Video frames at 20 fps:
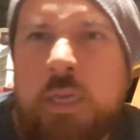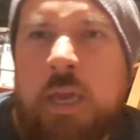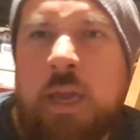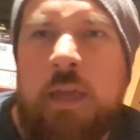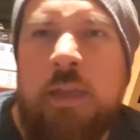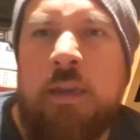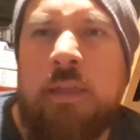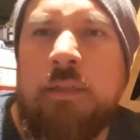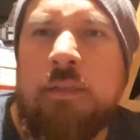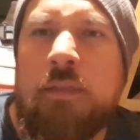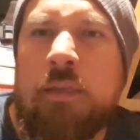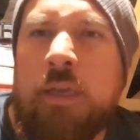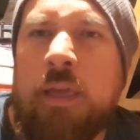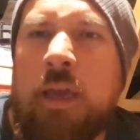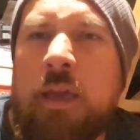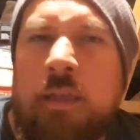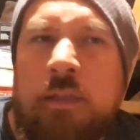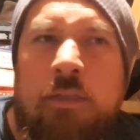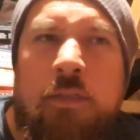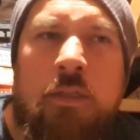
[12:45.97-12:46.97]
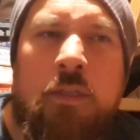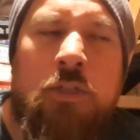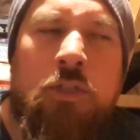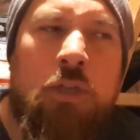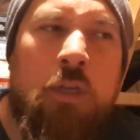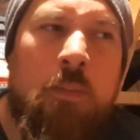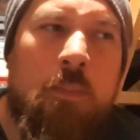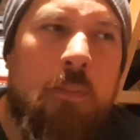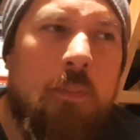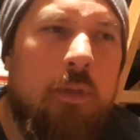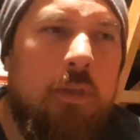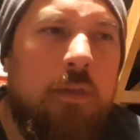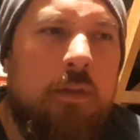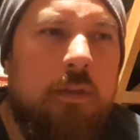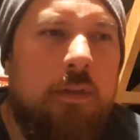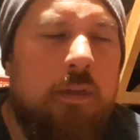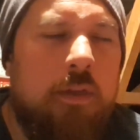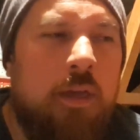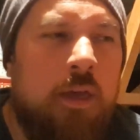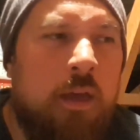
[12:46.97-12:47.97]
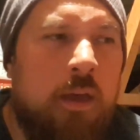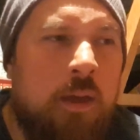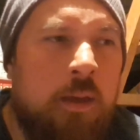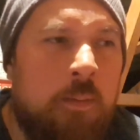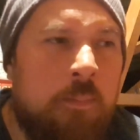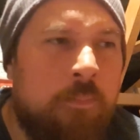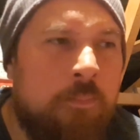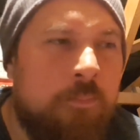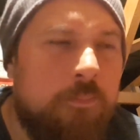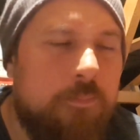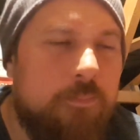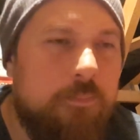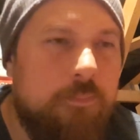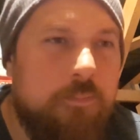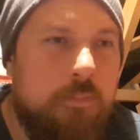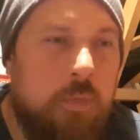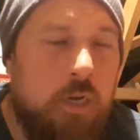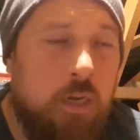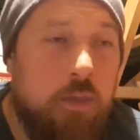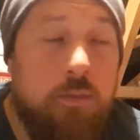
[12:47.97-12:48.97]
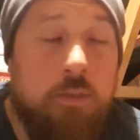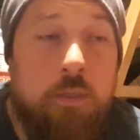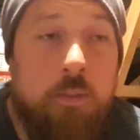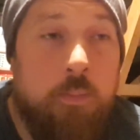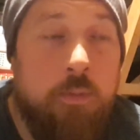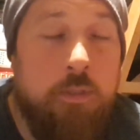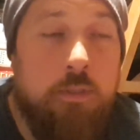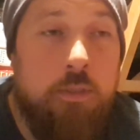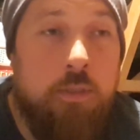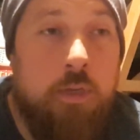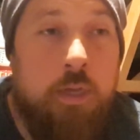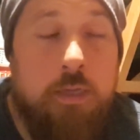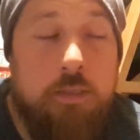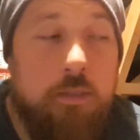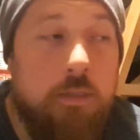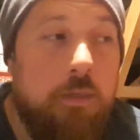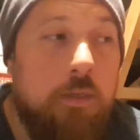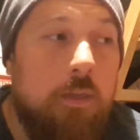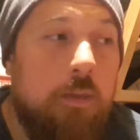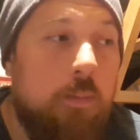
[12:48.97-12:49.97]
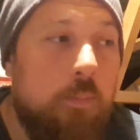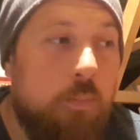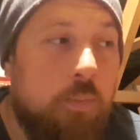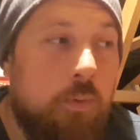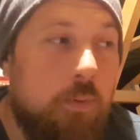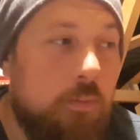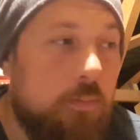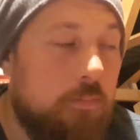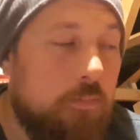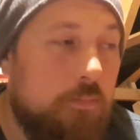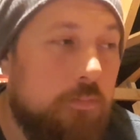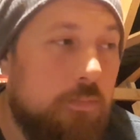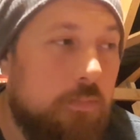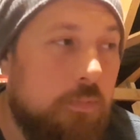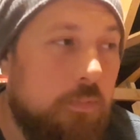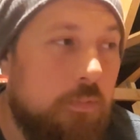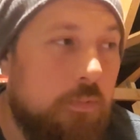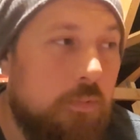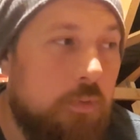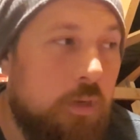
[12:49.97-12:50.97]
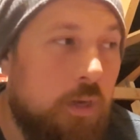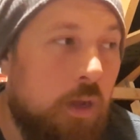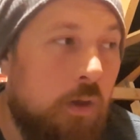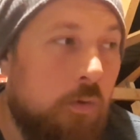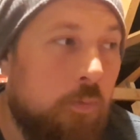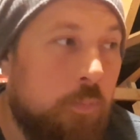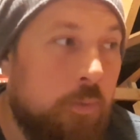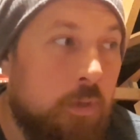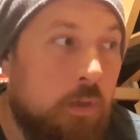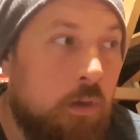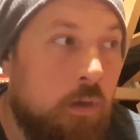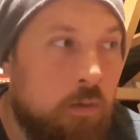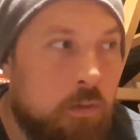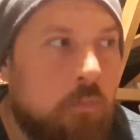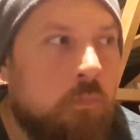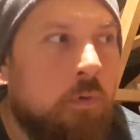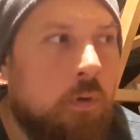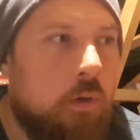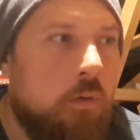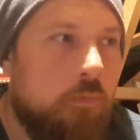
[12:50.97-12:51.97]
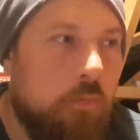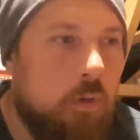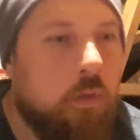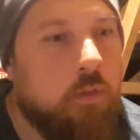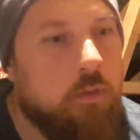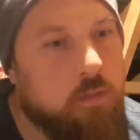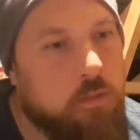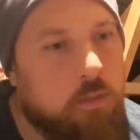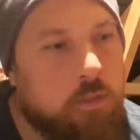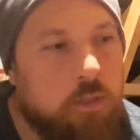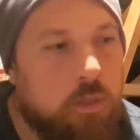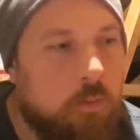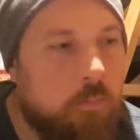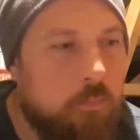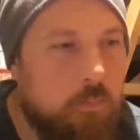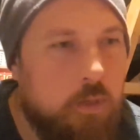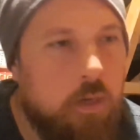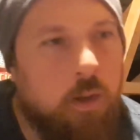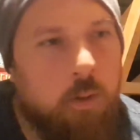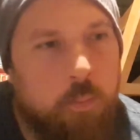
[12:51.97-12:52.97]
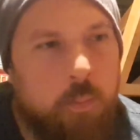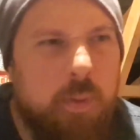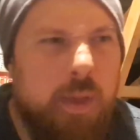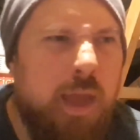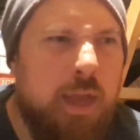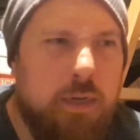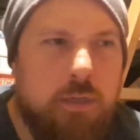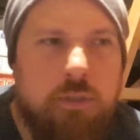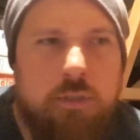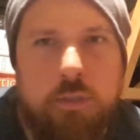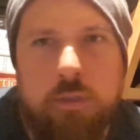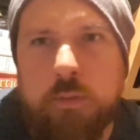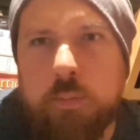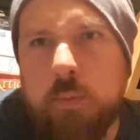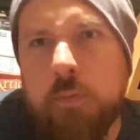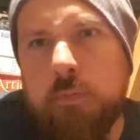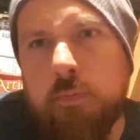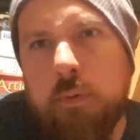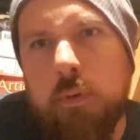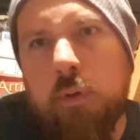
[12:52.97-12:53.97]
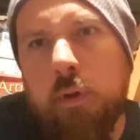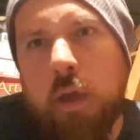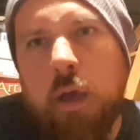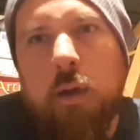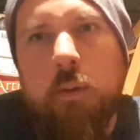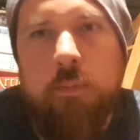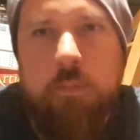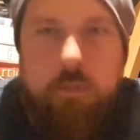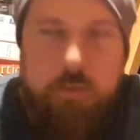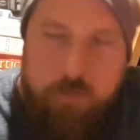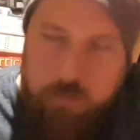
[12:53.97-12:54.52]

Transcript: to getting to the gym. I know it's only been 2 days, but you know, I've been kind of, oh, I've got to get to the gym. You know, I'm a bit anxious before I go and